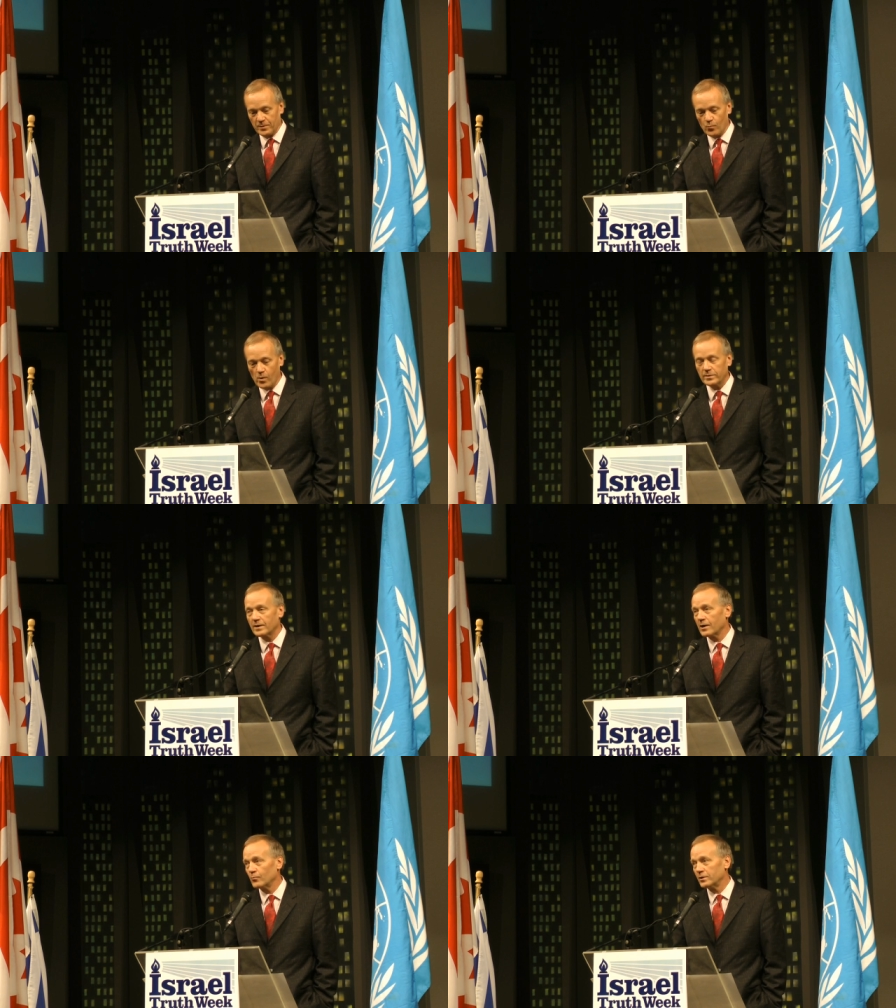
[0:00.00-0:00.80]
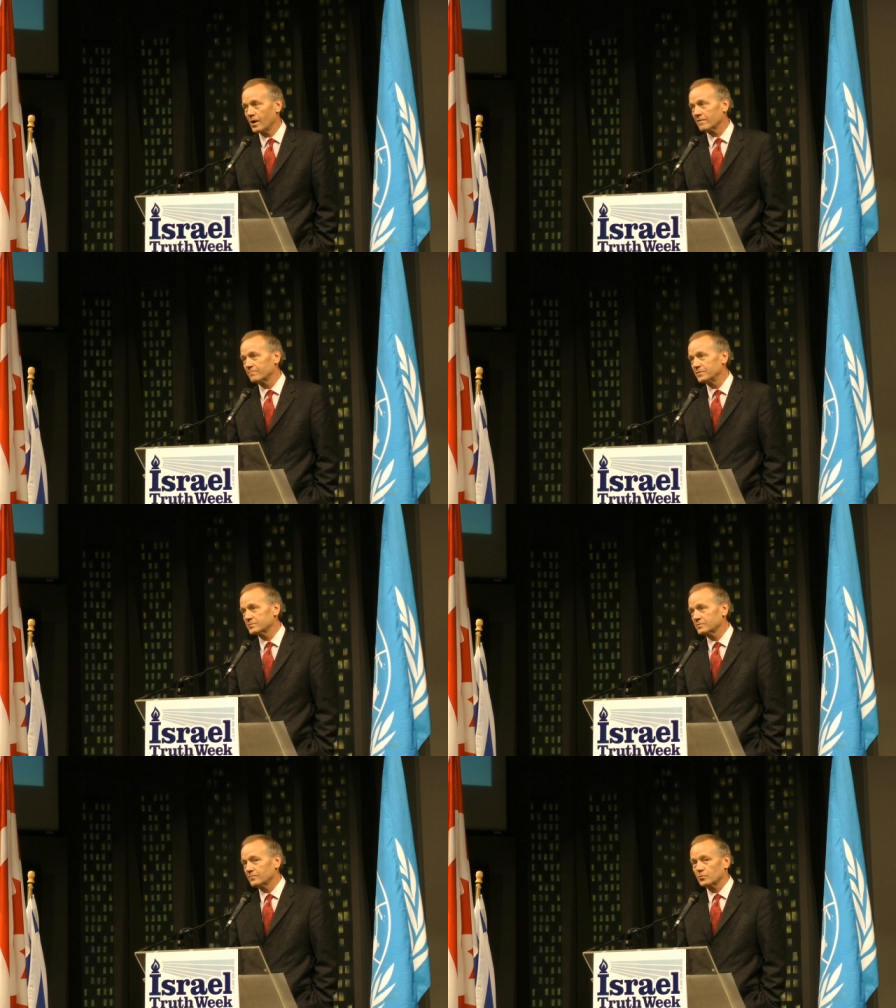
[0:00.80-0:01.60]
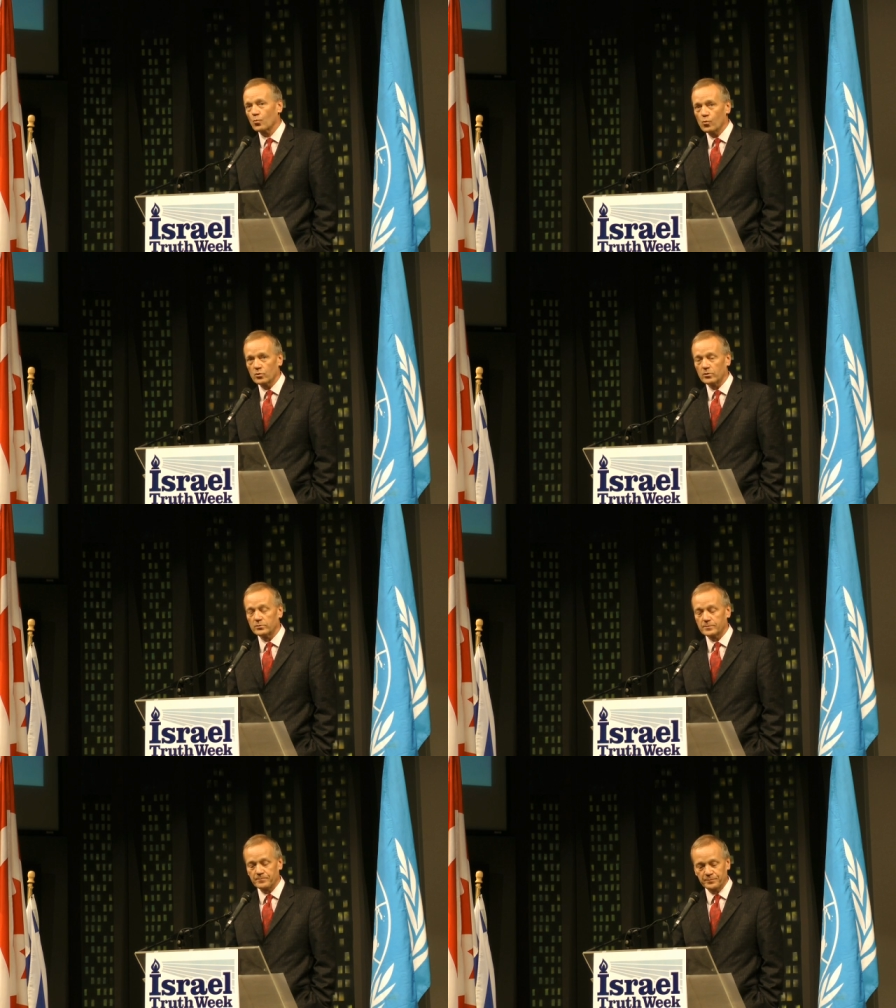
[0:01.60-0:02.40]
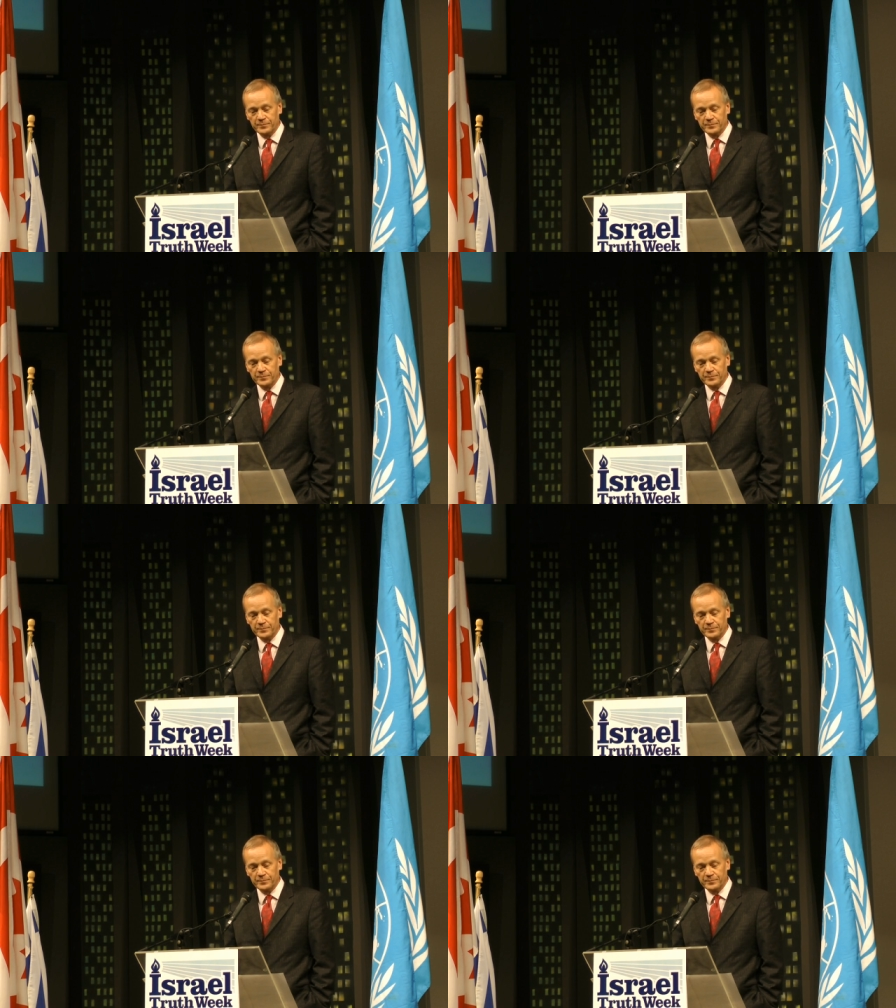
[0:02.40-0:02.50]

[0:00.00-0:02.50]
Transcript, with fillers: one that I would not have missed for the world.